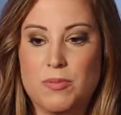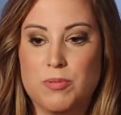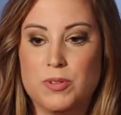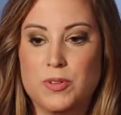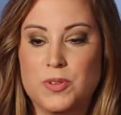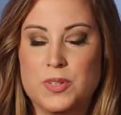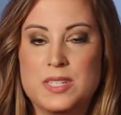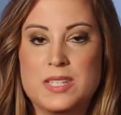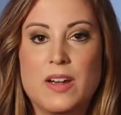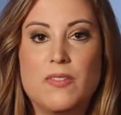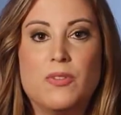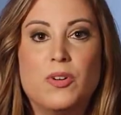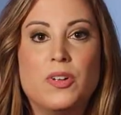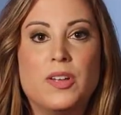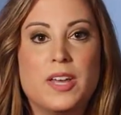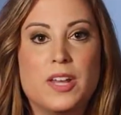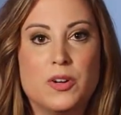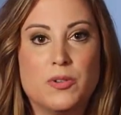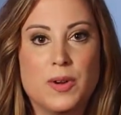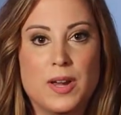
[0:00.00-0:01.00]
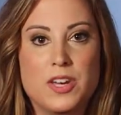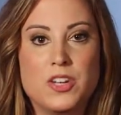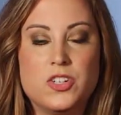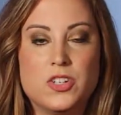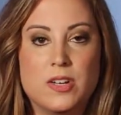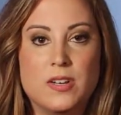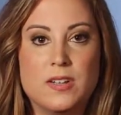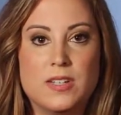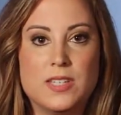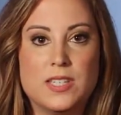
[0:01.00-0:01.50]
Through several
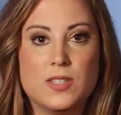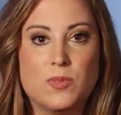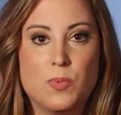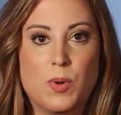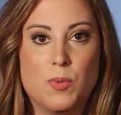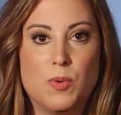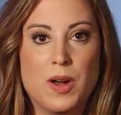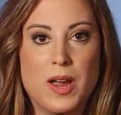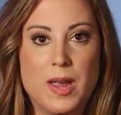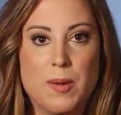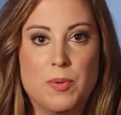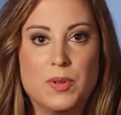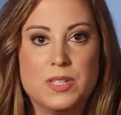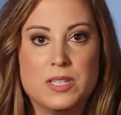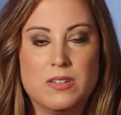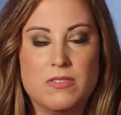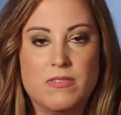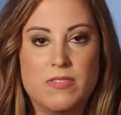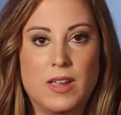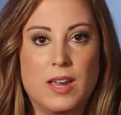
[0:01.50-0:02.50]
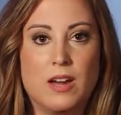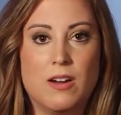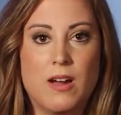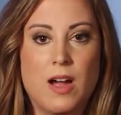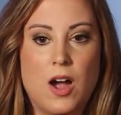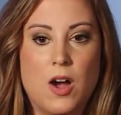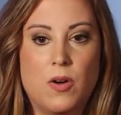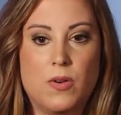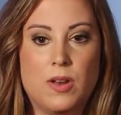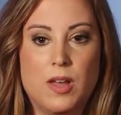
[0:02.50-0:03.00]
iterations, we were able to figure
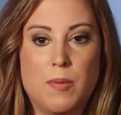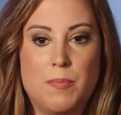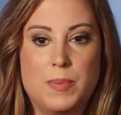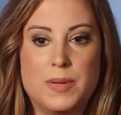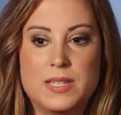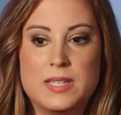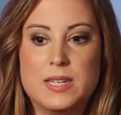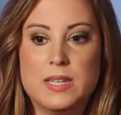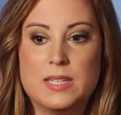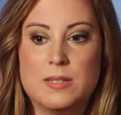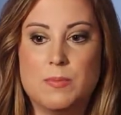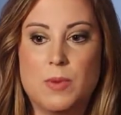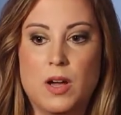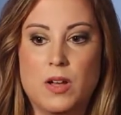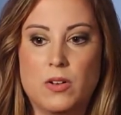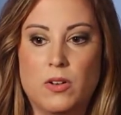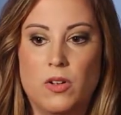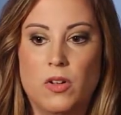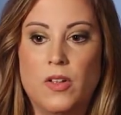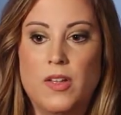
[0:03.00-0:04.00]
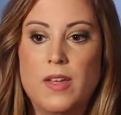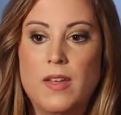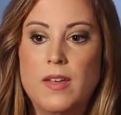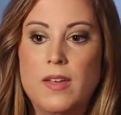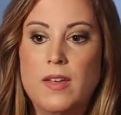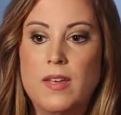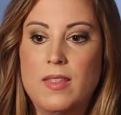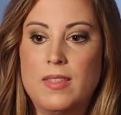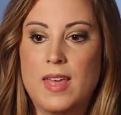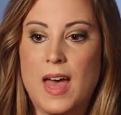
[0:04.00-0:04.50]
out a business model
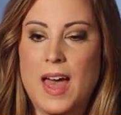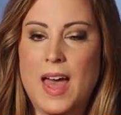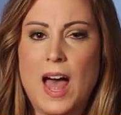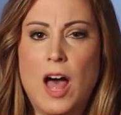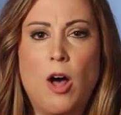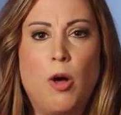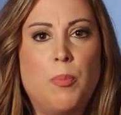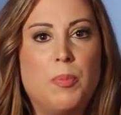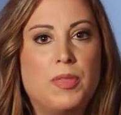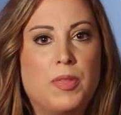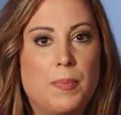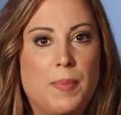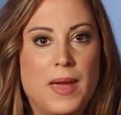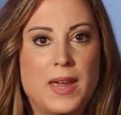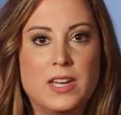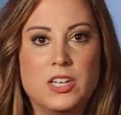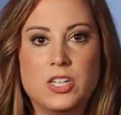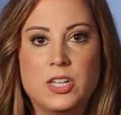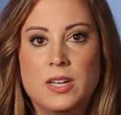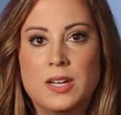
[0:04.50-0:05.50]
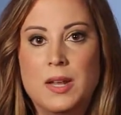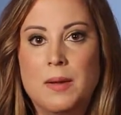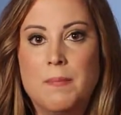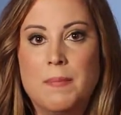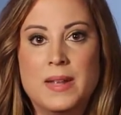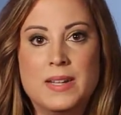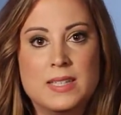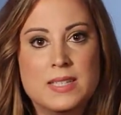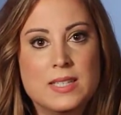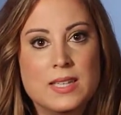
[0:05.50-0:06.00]
that helped the patient
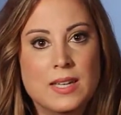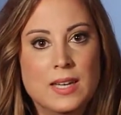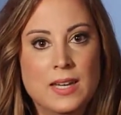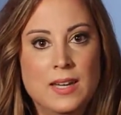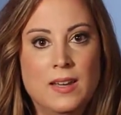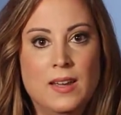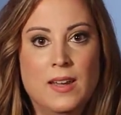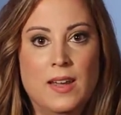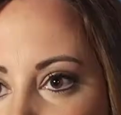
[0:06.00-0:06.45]
immensely